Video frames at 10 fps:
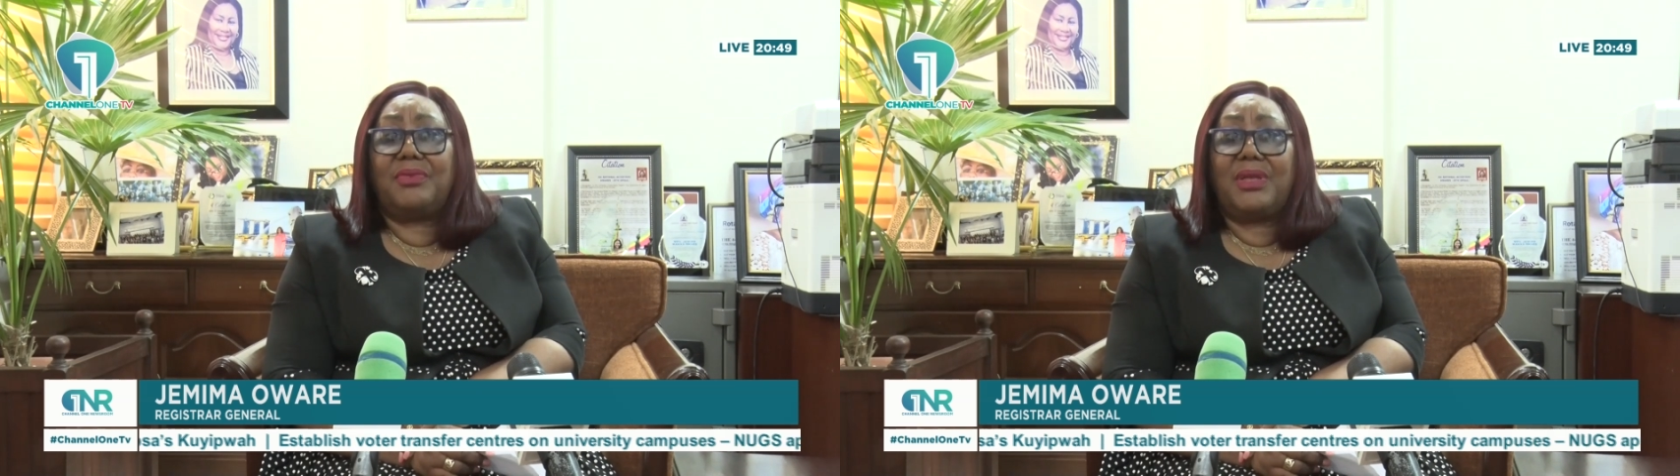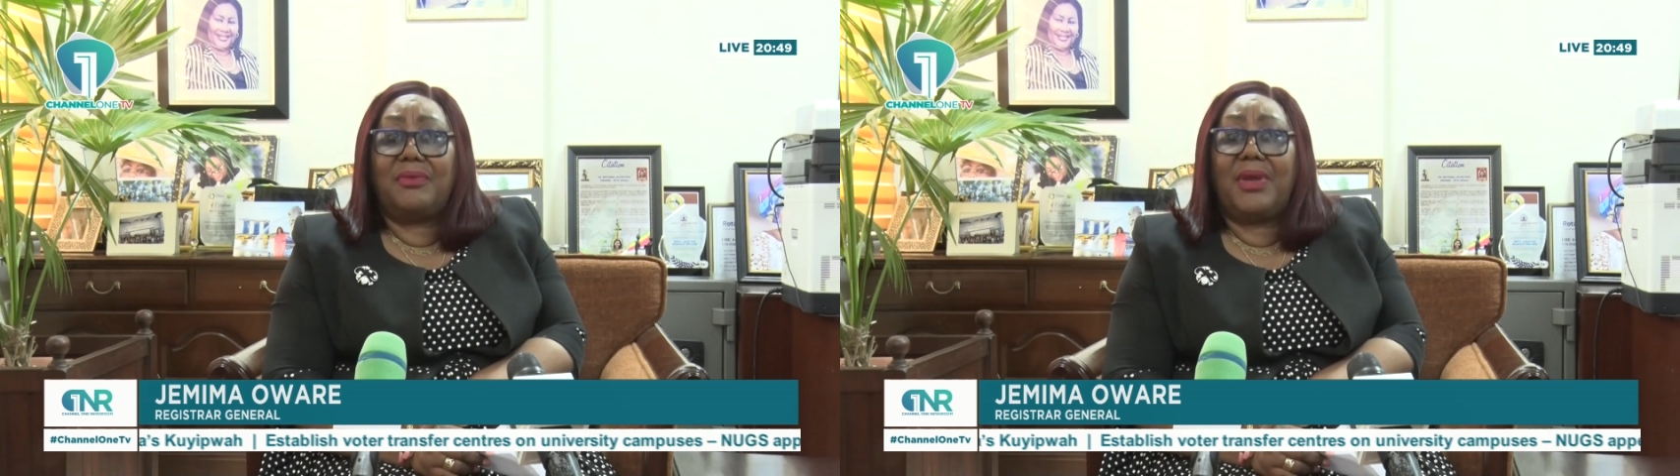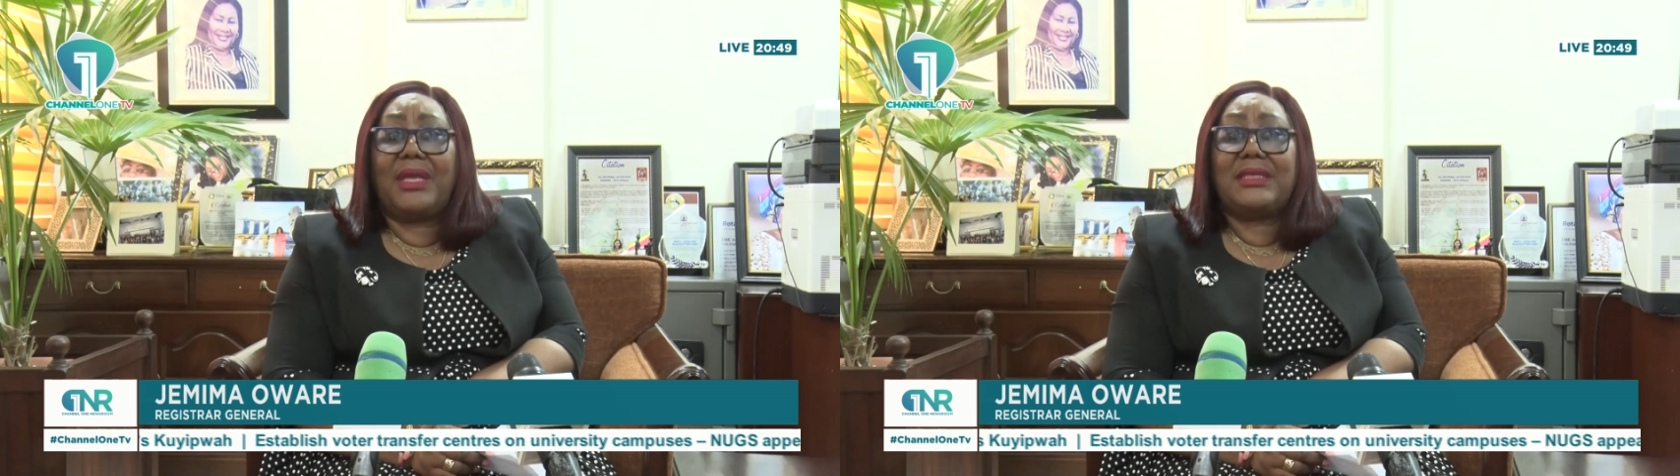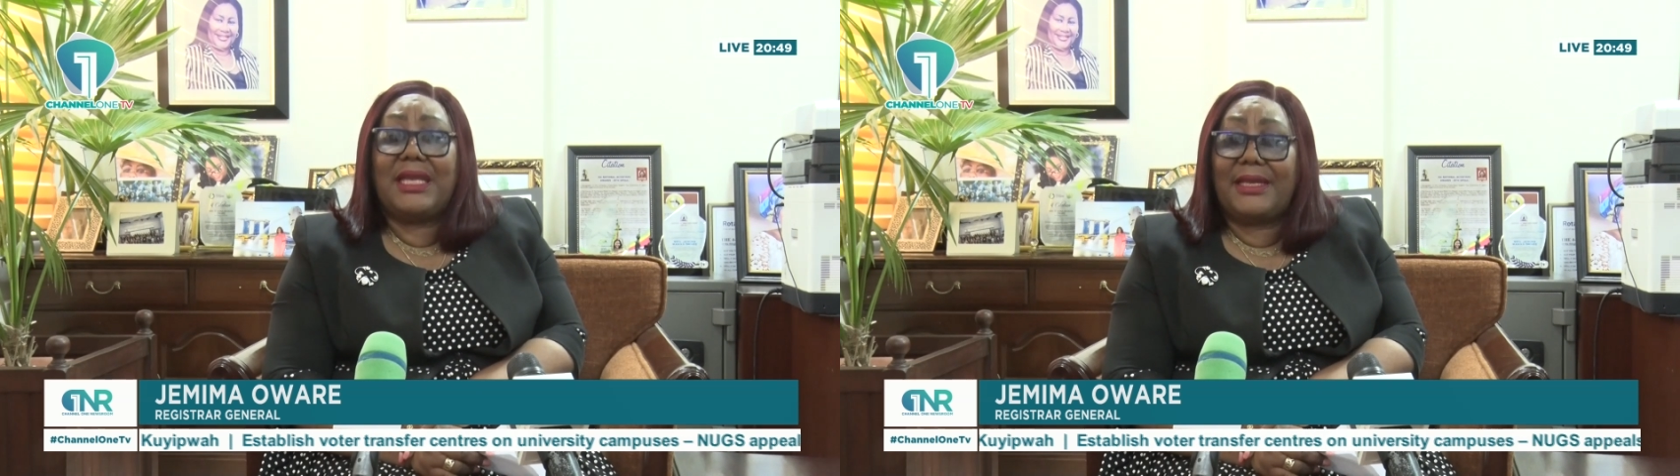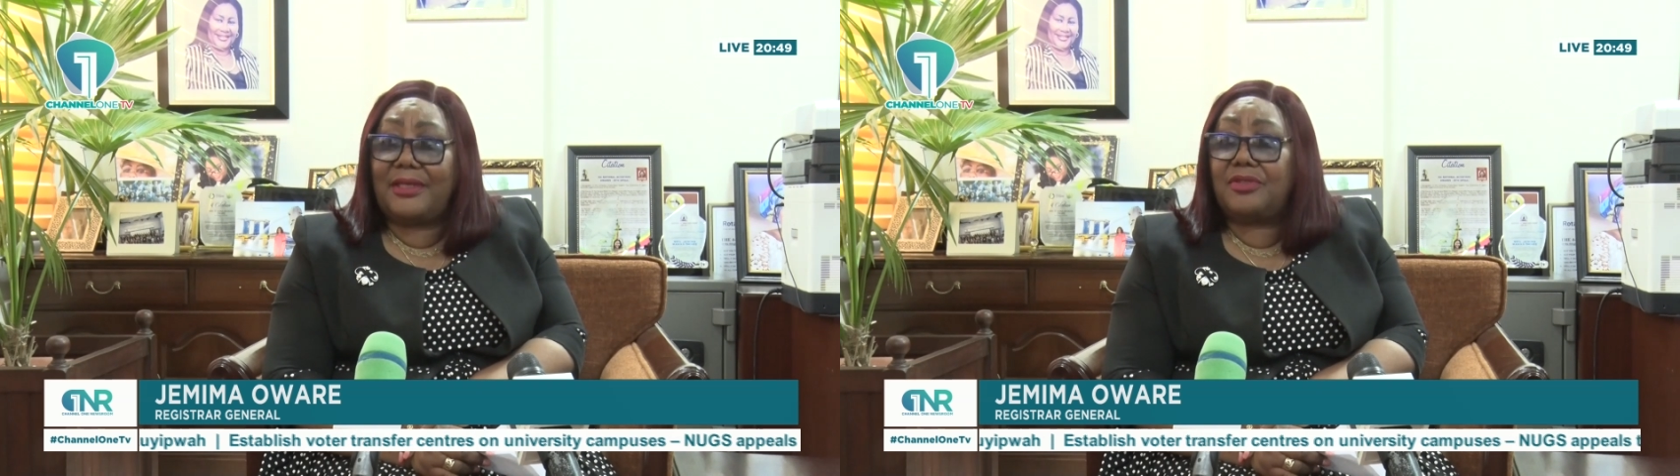we were
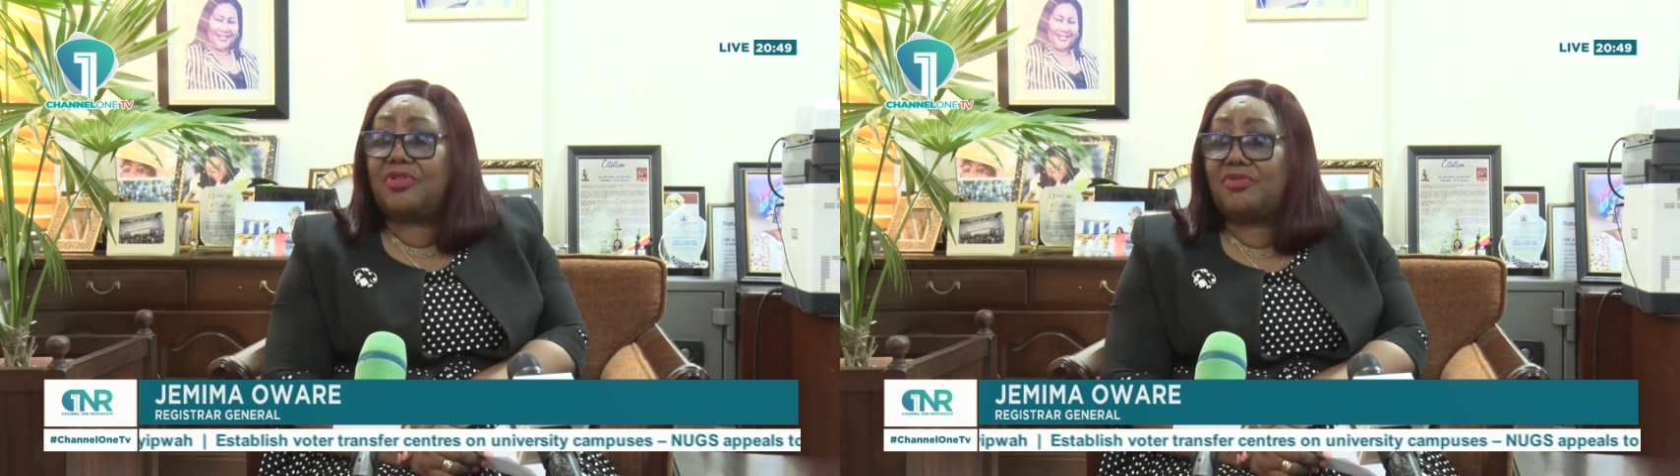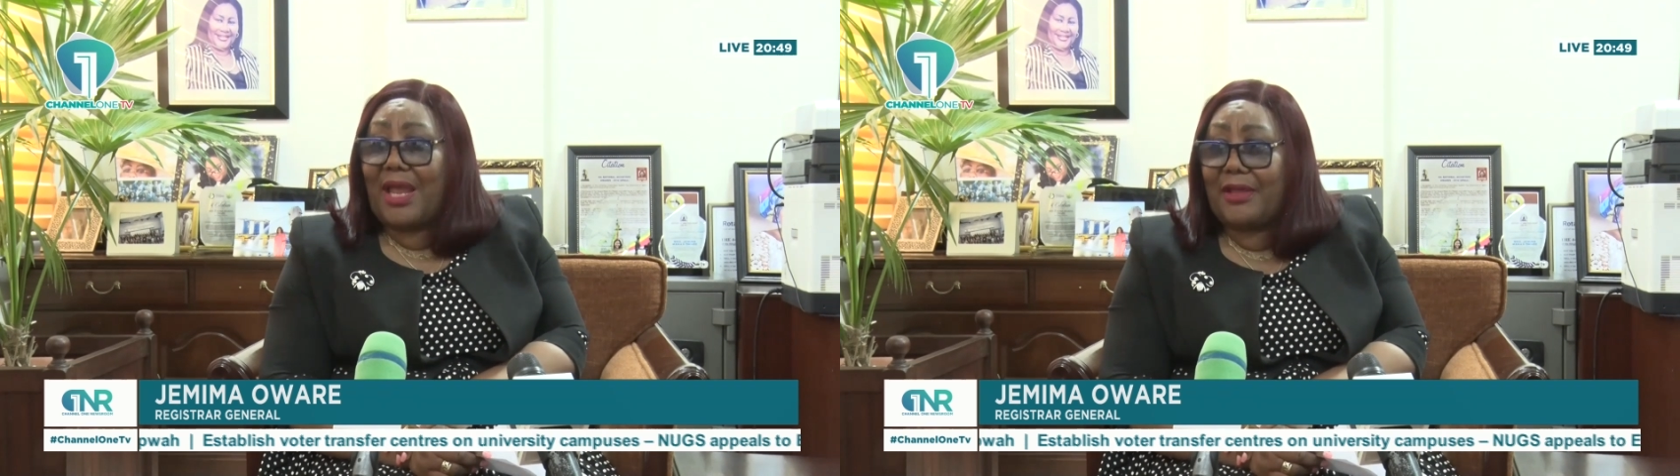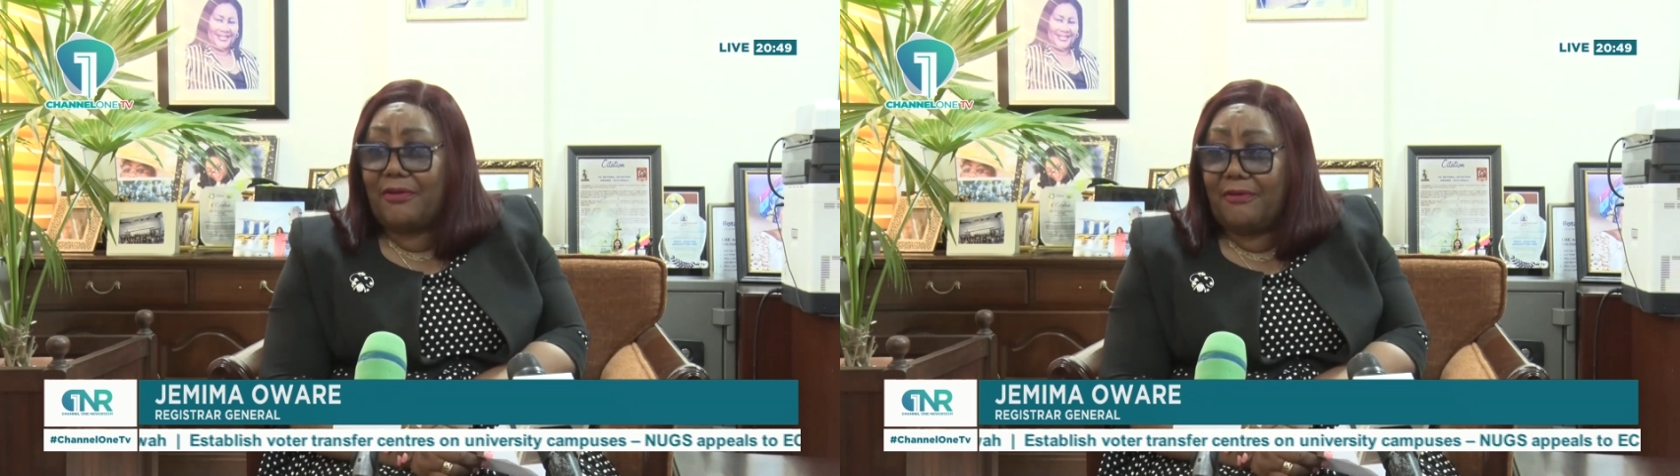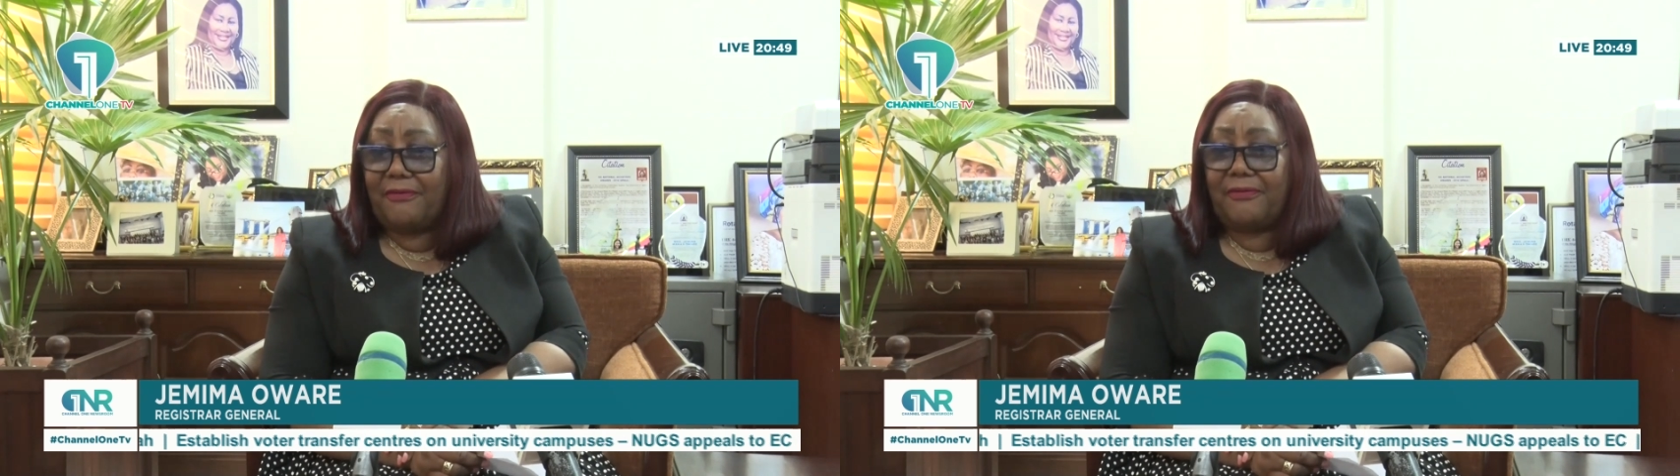intending to strike off,